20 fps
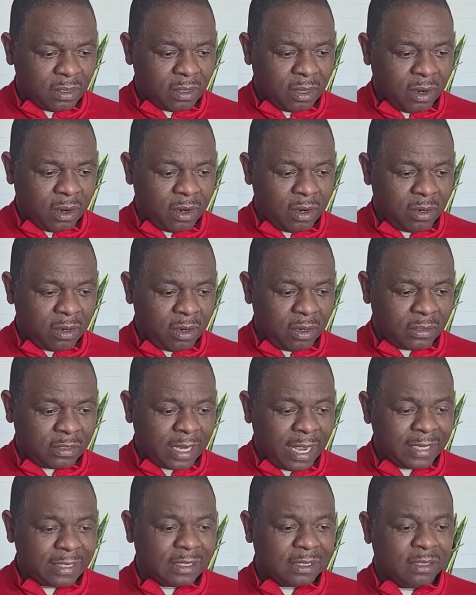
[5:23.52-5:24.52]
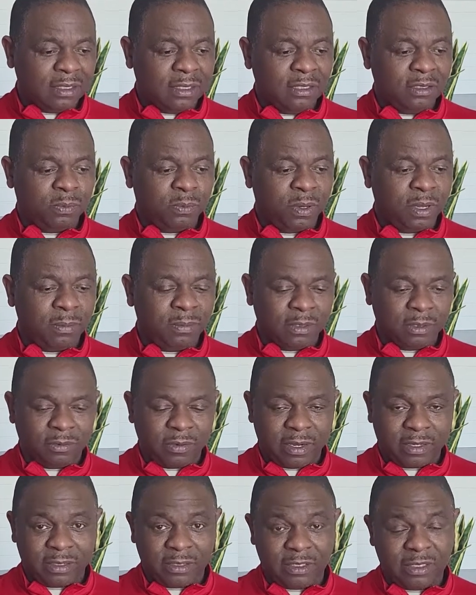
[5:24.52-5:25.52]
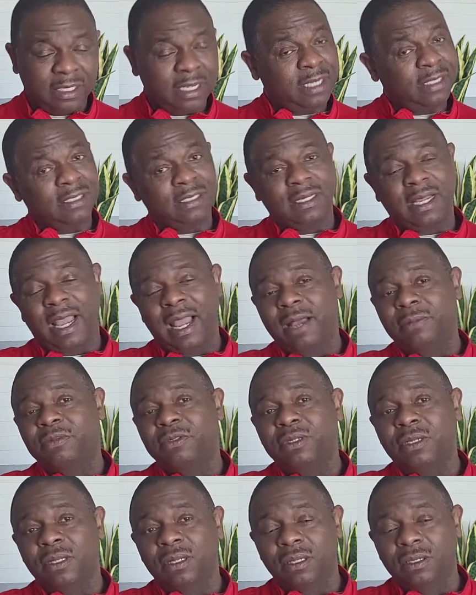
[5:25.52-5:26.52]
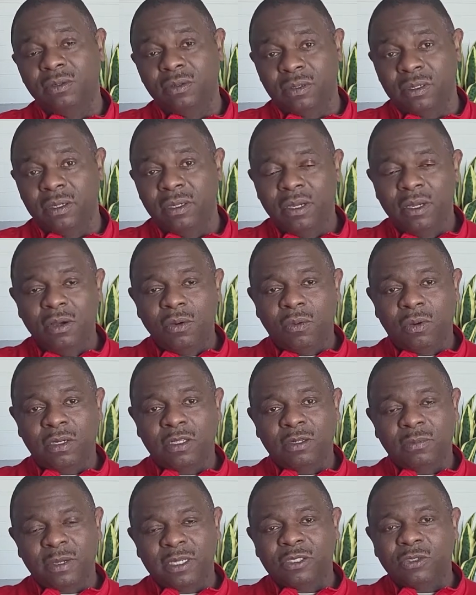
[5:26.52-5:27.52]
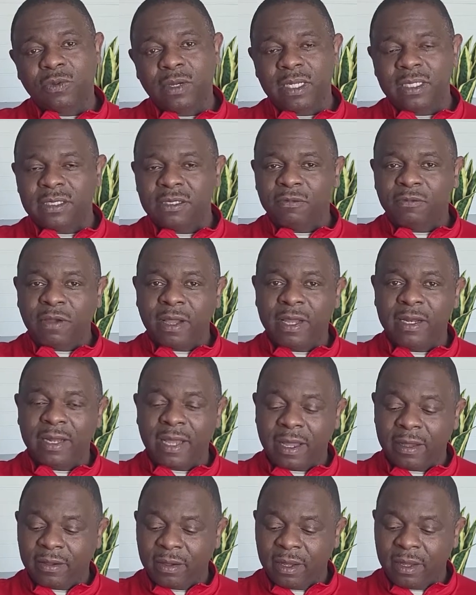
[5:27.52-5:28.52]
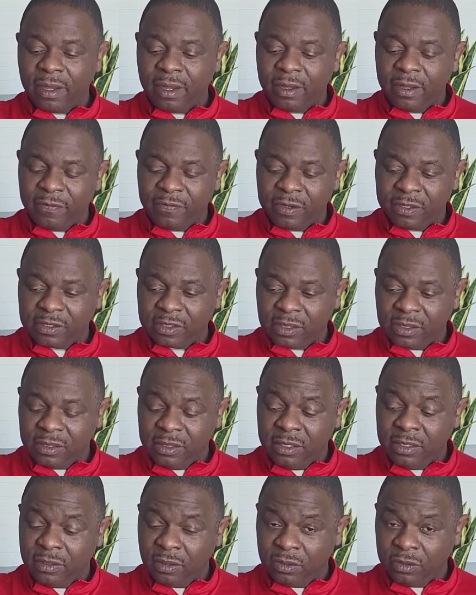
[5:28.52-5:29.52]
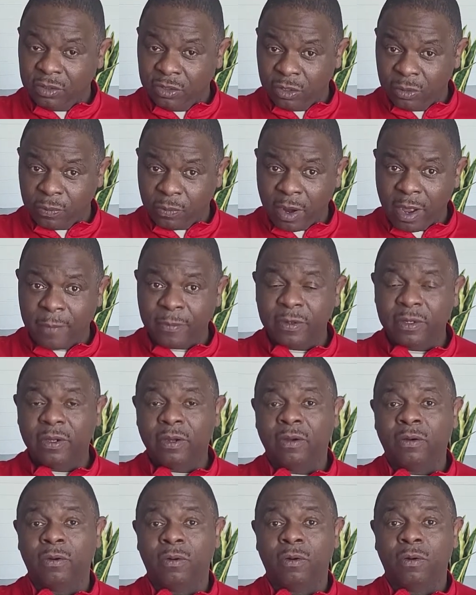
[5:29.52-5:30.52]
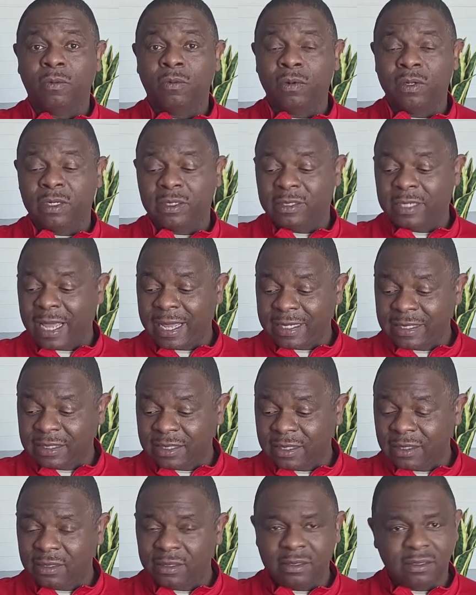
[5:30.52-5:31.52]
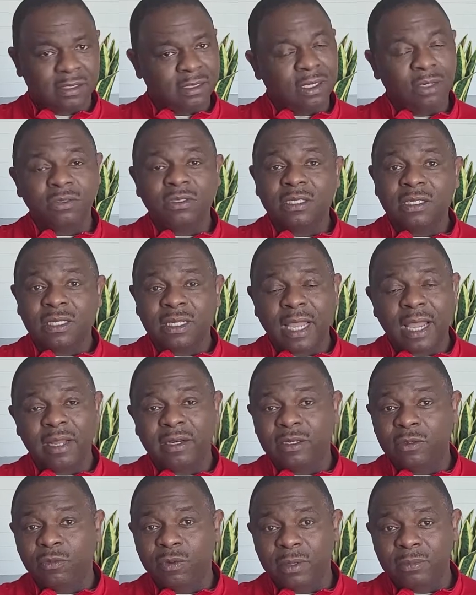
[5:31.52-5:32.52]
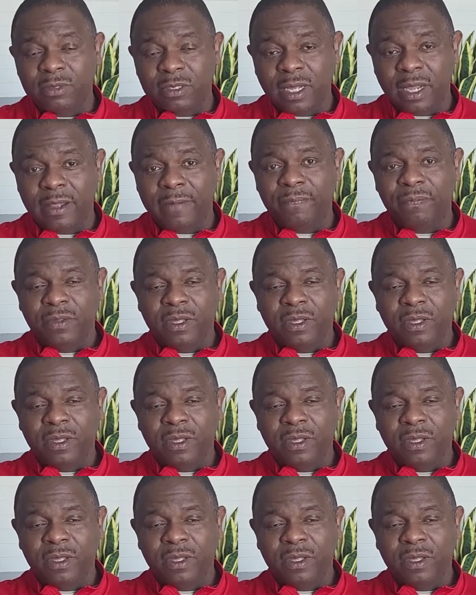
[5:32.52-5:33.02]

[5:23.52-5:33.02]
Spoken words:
are tax liens public records? Yes, absolutely. One of the best ways to find out if there's a lien on your property or when a tax sale is go to the county website.